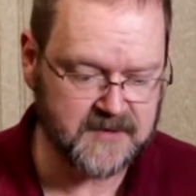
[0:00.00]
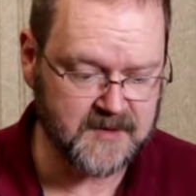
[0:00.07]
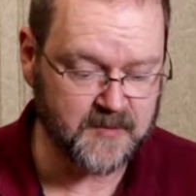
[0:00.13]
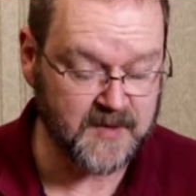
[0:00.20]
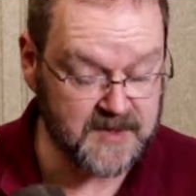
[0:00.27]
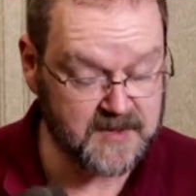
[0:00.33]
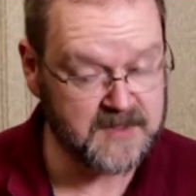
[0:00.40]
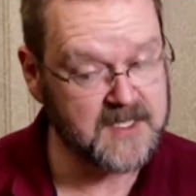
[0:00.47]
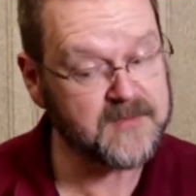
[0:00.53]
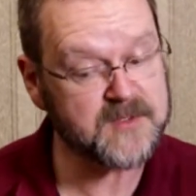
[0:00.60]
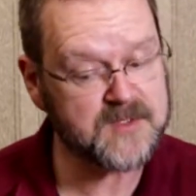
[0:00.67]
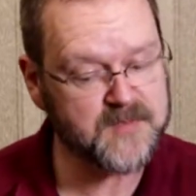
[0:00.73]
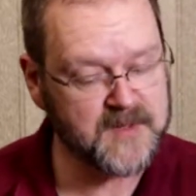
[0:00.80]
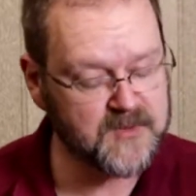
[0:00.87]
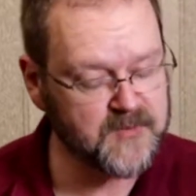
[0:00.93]
the
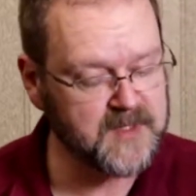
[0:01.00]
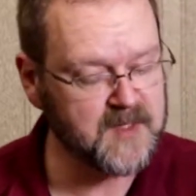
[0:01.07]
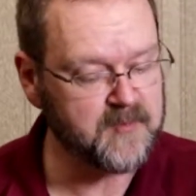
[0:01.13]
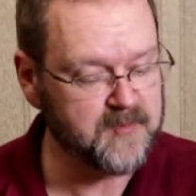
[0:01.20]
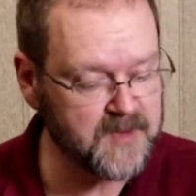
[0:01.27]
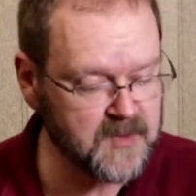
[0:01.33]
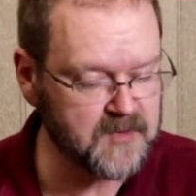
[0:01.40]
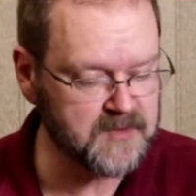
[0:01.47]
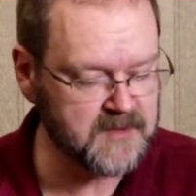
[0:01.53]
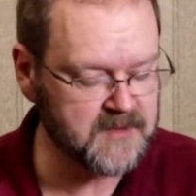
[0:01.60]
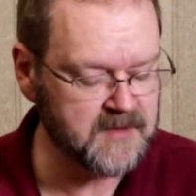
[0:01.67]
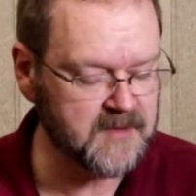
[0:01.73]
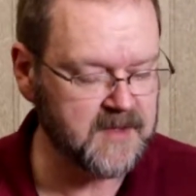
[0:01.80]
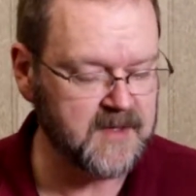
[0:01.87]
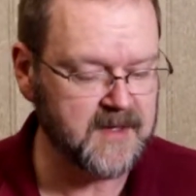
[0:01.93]
difference between the boot
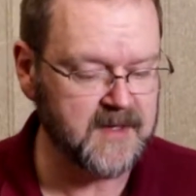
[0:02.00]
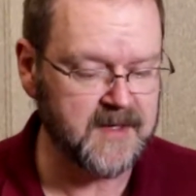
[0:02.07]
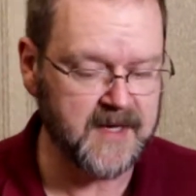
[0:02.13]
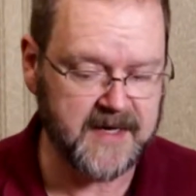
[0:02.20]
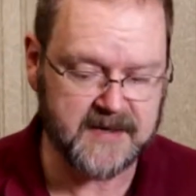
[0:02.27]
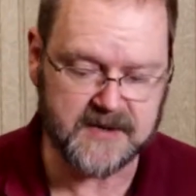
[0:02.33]
and